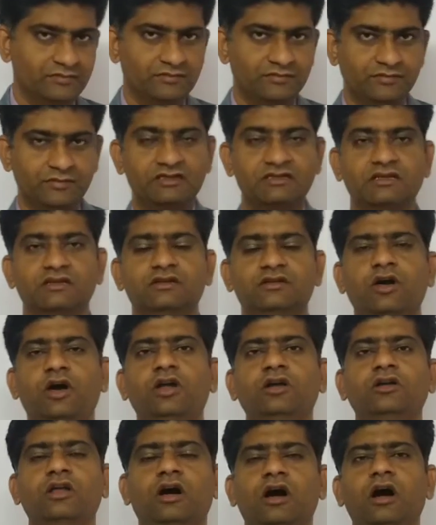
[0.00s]
but
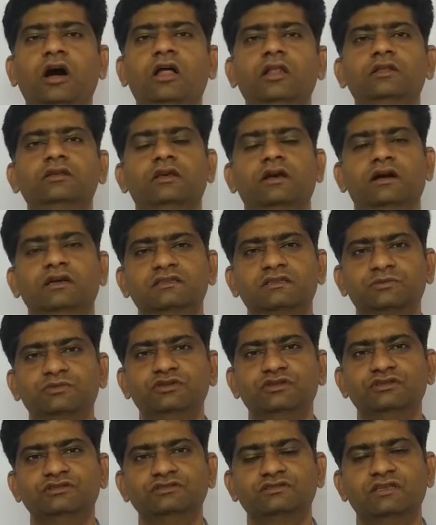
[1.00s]
not all the
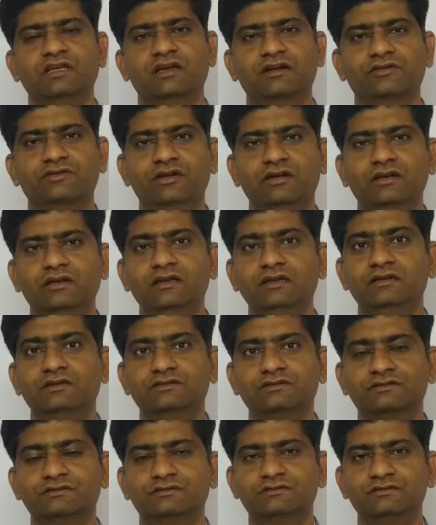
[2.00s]
entrepreneurs, they are great
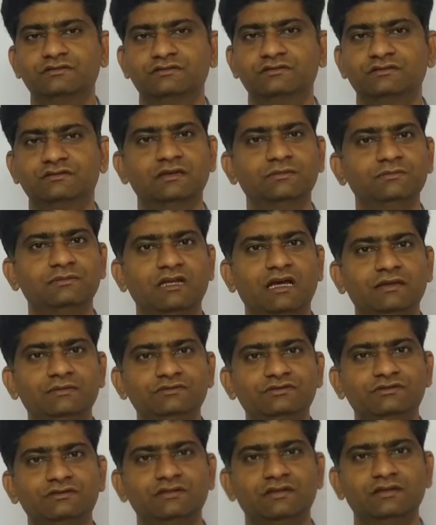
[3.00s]
leaders. Sometimes
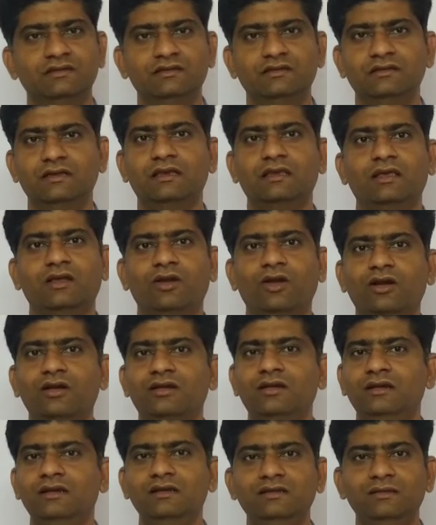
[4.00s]
they cannot
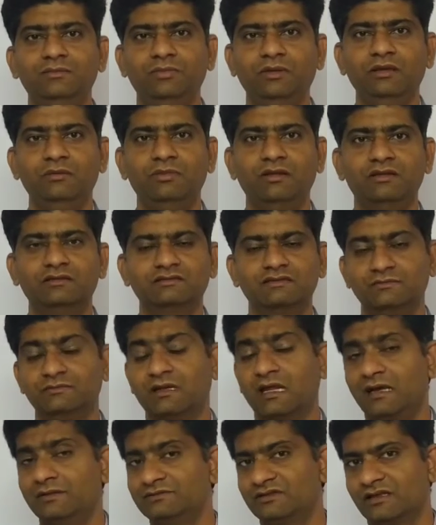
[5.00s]
lead the people.
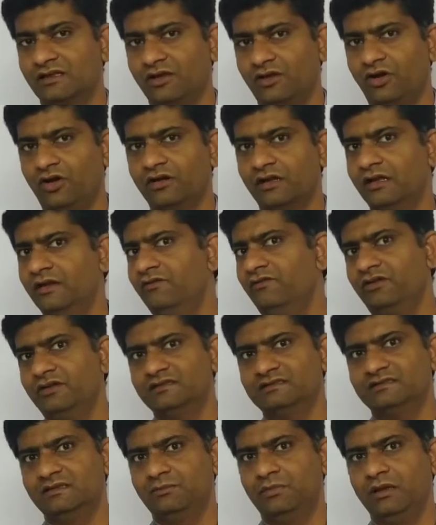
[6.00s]
Sometimes they cannot influence
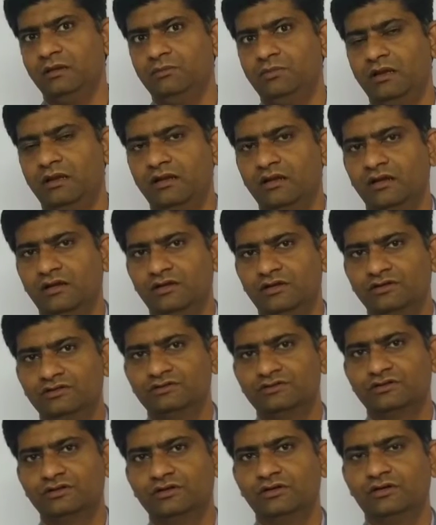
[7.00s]
the people.
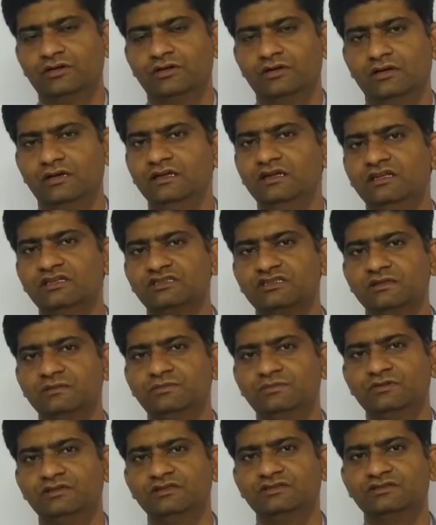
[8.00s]
So leadership
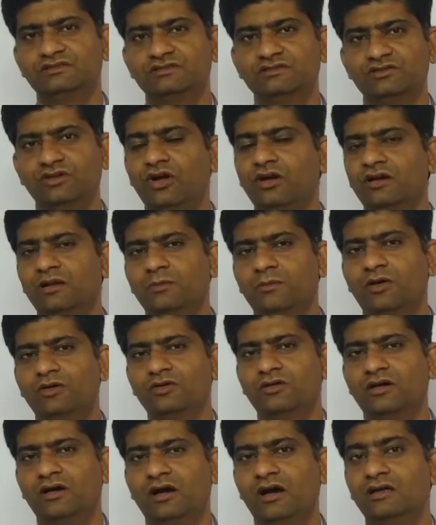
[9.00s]
is not
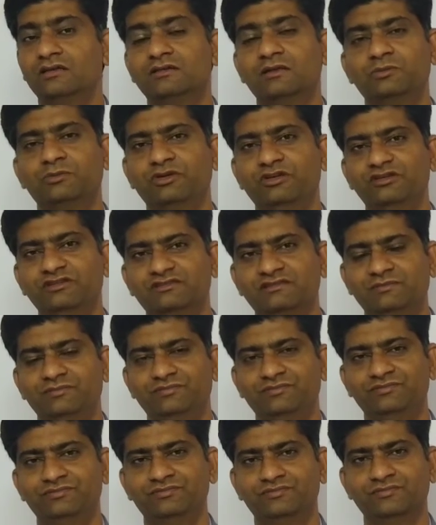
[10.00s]
about entrepreneurship.
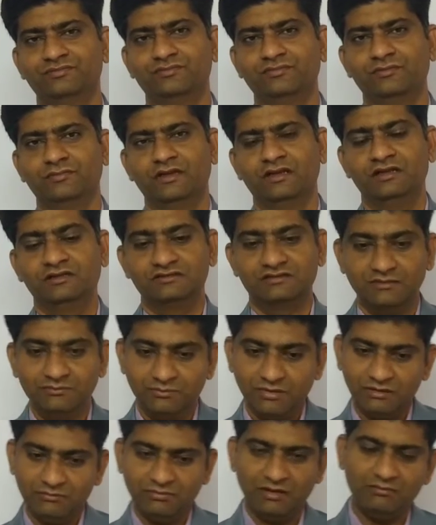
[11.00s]
Some
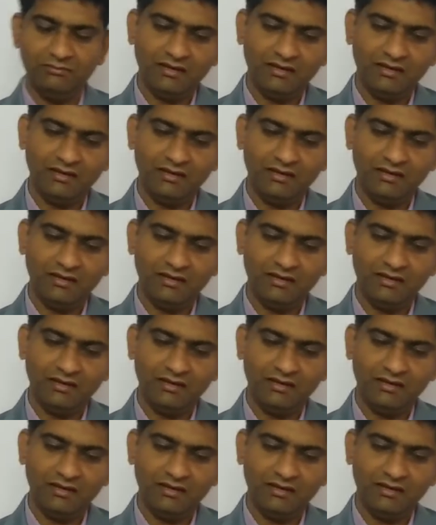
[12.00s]
people may